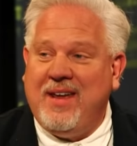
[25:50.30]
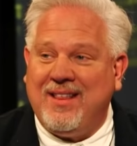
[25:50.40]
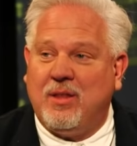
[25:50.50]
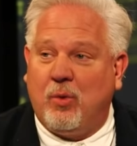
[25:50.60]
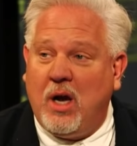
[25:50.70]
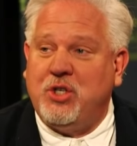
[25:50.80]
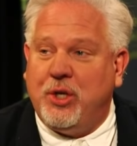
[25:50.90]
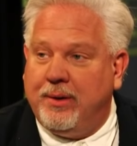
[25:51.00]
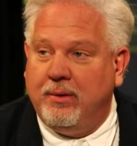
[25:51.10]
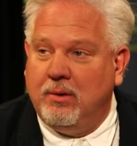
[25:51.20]
get the
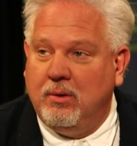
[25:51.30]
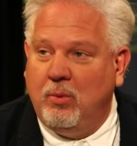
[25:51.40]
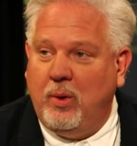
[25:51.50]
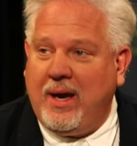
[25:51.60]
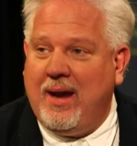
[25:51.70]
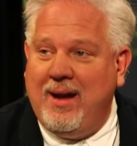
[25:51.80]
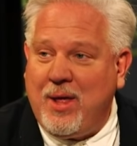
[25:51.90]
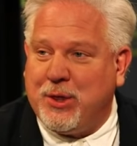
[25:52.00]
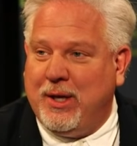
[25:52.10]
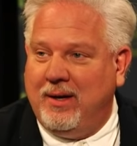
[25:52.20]
Russian. No. We got
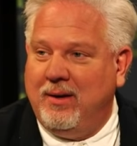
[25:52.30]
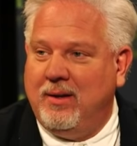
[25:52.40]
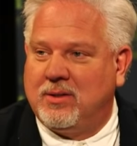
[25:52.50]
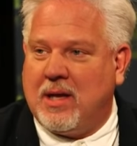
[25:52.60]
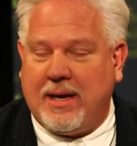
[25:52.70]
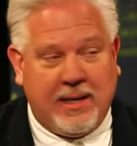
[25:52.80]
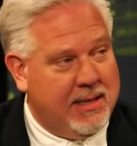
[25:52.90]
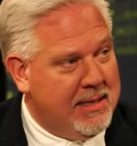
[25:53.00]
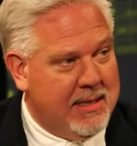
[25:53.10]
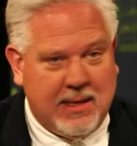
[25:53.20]
nothing. It's like,
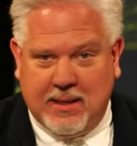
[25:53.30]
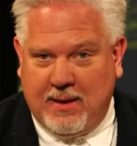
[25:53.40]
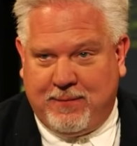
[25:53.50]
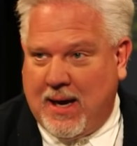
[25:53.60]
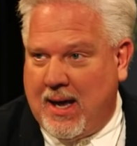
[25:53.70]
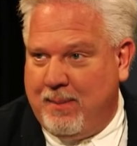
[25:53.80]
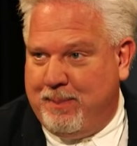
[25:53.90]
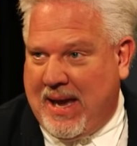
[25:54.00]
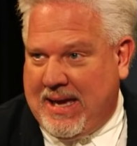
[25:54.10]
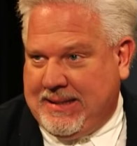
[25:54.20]
they've got a
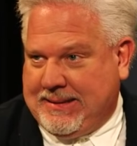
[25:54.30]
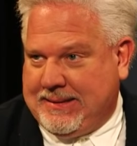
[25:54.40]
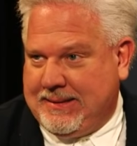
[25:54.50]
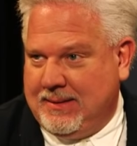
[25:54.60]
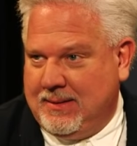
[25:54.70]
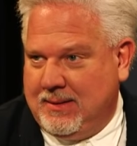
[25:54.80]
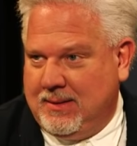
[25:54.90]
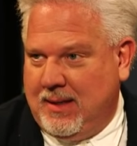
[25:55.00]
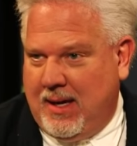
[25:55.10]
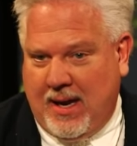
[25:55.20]
base,
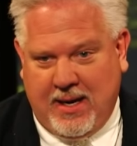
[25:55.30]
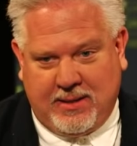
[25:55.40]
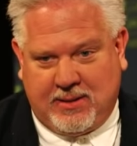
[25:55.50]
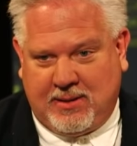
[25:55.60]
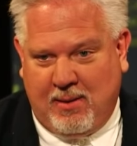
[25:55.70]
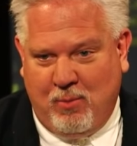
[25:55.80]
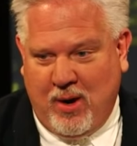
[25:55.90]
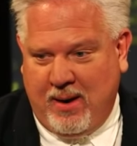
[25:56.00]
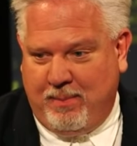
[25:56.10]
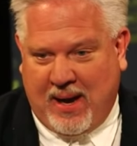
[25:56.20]
and it's
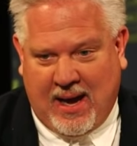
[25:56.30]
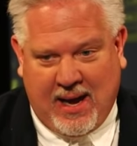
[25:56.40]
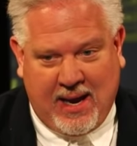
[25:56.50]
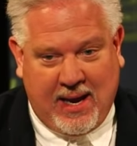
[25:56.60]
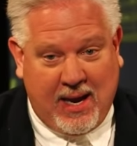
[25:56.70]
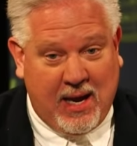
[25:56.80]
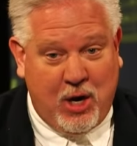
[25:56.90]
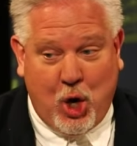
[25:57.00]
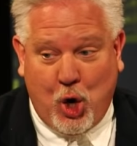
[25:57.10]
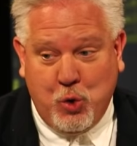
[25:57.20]
somewhere by
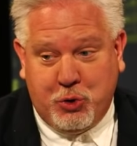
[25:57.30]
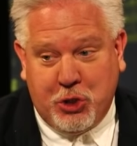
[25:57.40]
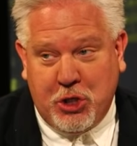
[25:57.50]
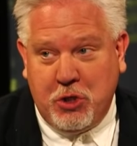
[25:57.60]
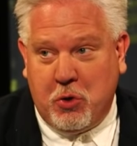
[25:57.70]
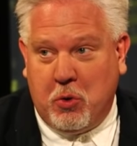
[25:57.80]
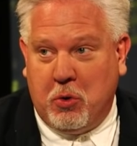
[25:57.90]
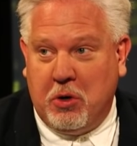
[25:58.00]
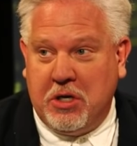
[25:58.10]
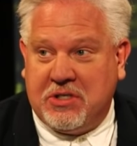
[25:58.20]
an ocean
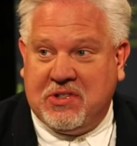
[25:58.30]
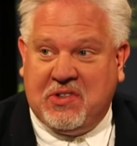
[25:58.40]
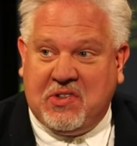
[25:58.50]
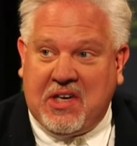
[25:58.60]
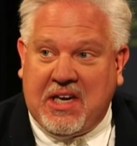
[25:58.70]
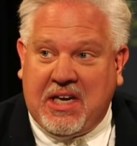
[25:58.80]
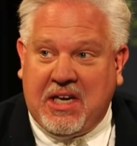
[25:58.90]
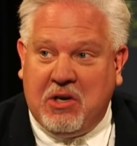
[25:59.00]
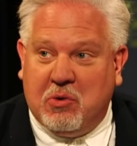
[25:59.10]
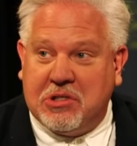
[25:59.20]
or a
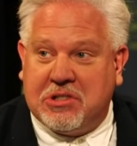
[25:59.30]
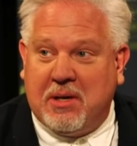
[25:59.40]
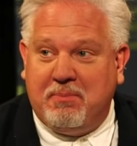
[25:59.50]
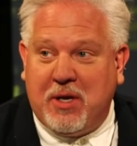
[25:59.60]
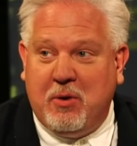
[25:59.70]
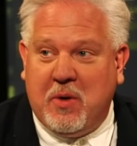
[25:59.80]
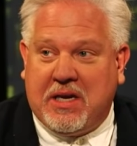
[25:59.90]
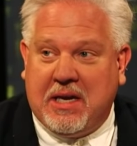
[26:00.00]
sea or something we